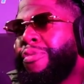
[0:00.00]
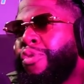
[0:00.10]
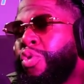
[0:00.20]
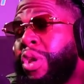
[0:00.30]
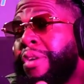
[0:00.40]

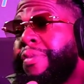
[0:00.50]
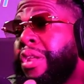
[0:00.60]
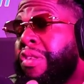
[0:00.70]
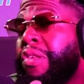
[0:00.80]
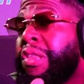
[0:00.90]
You know what I'm
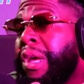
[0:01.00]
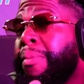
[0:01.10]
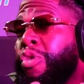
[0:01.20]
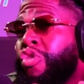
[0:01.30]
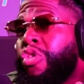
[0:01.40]
saying? If you're
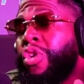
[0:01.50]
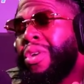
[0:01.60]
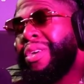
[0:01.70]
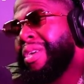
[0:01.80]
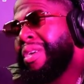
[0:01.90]
living in
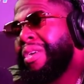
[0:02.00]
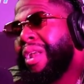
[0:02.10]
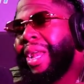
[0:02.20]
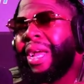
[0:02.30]
St. Thomas,